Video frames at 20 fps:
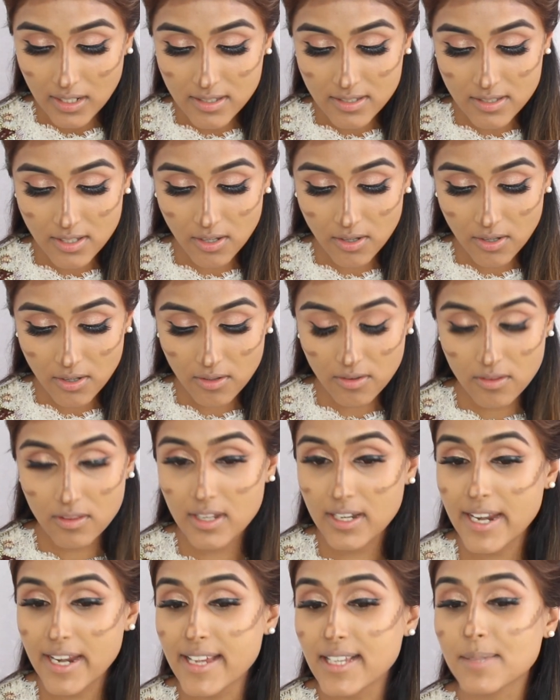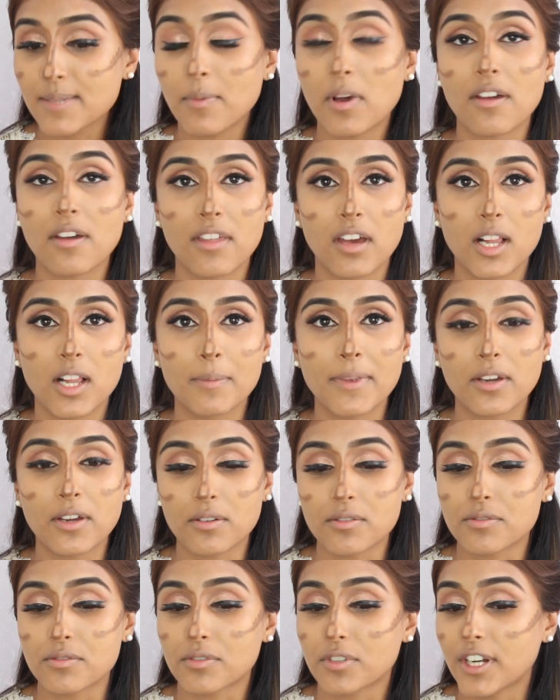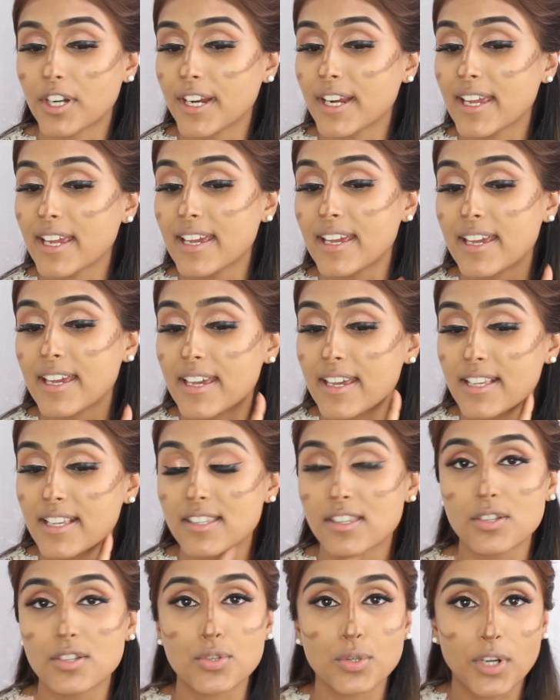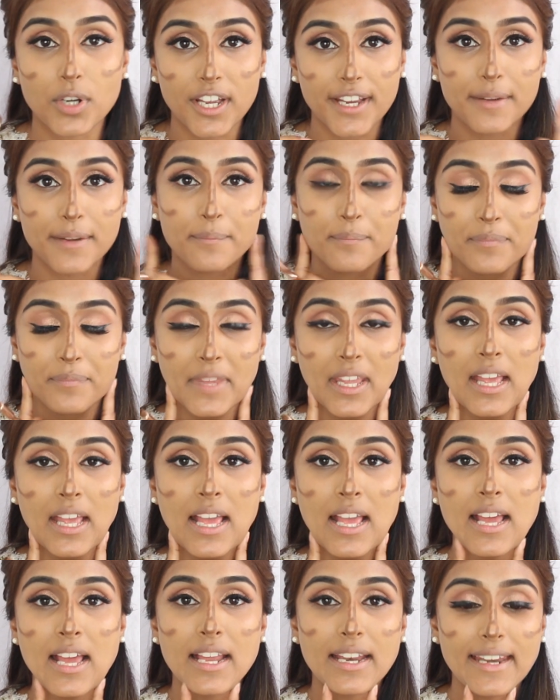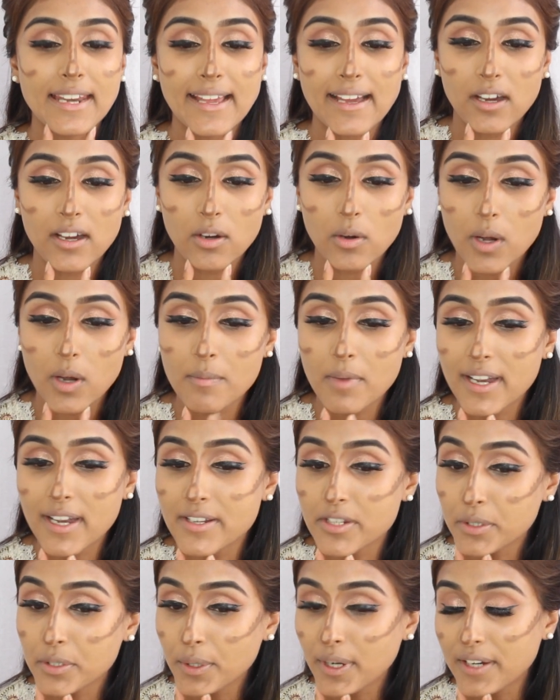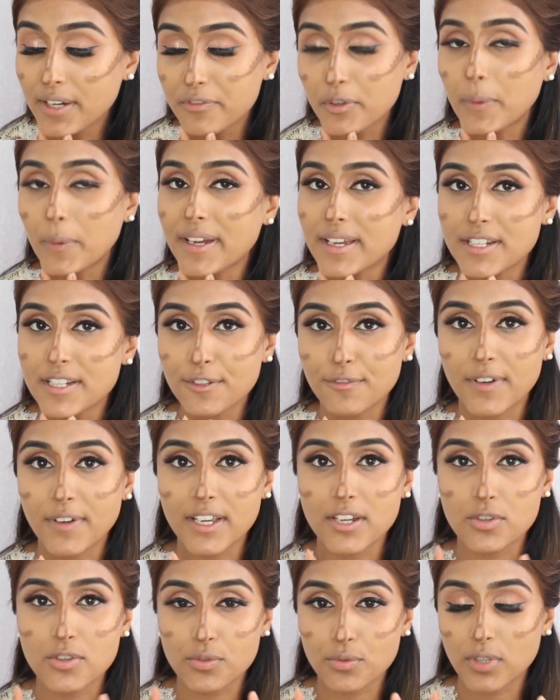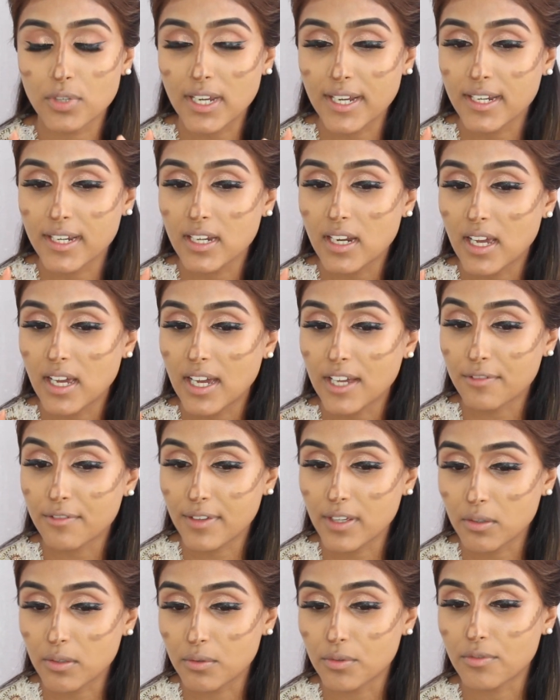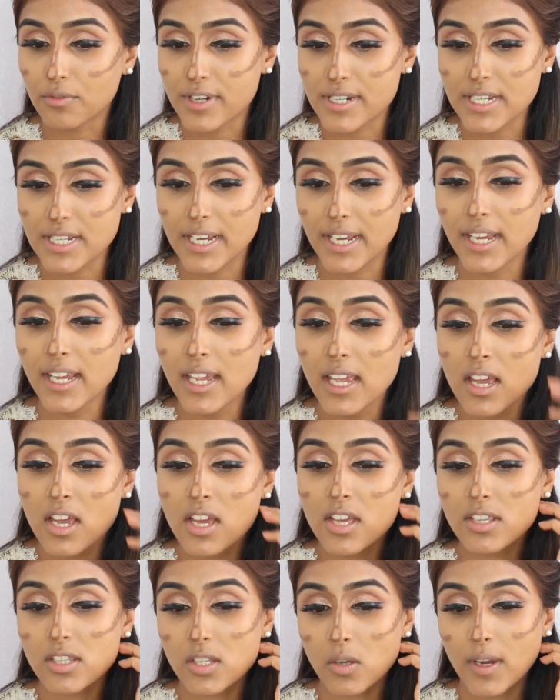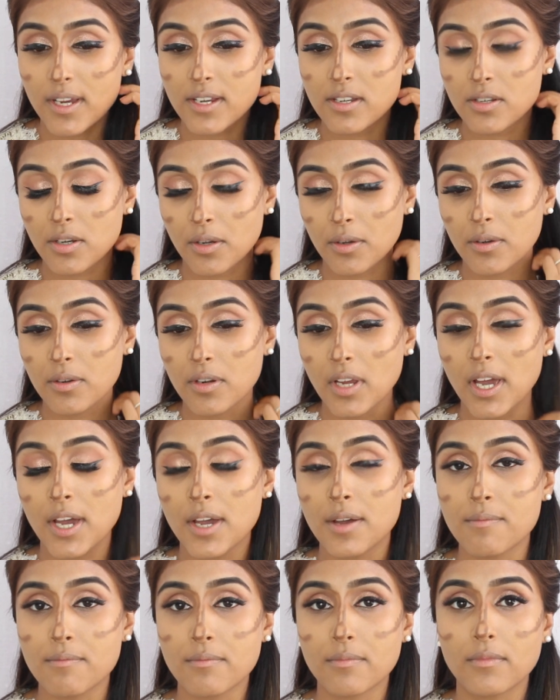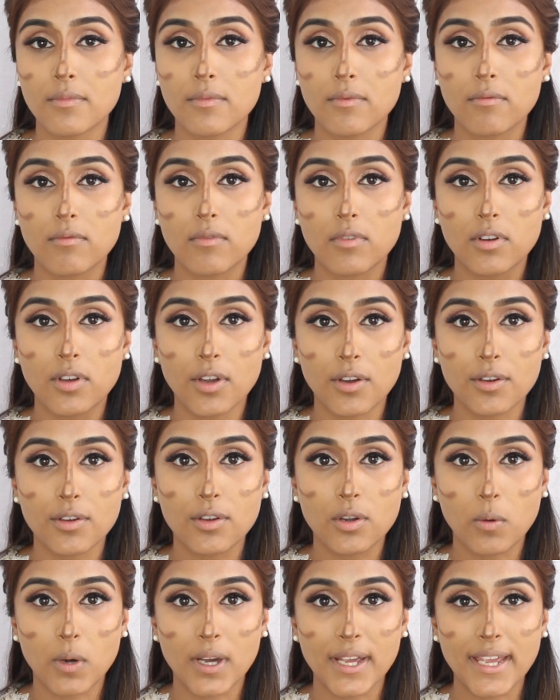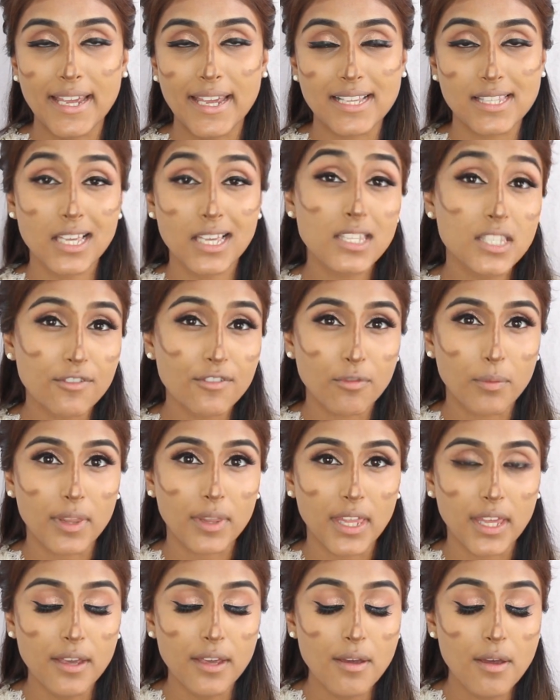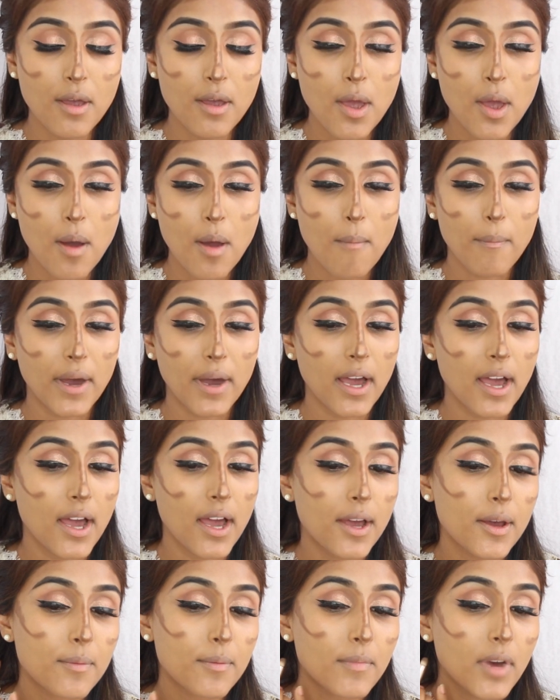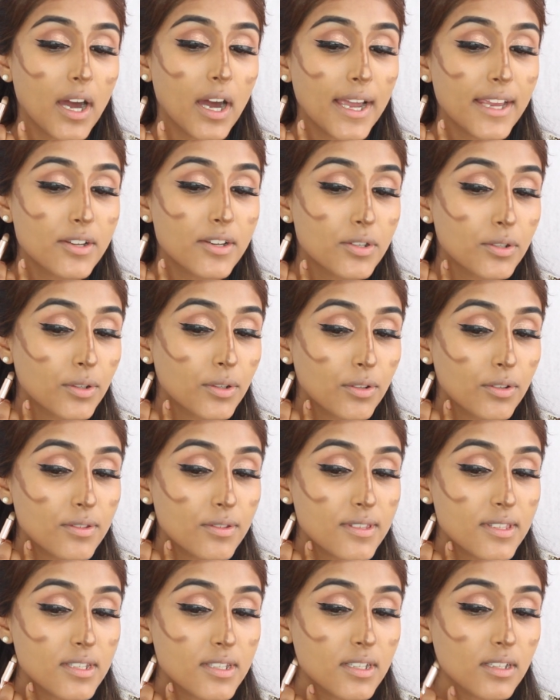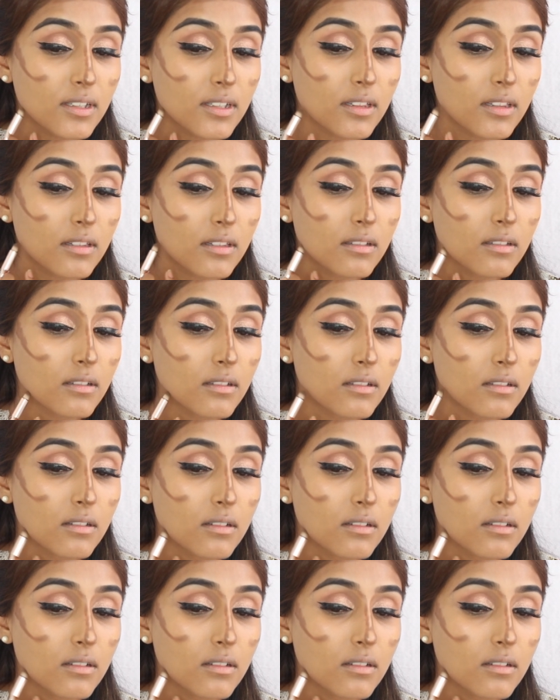So the next part that I'll be contouring is the jawline. Now I do have quite a defined jawline, I feel already, so I don't go quite excessive with it, but I do still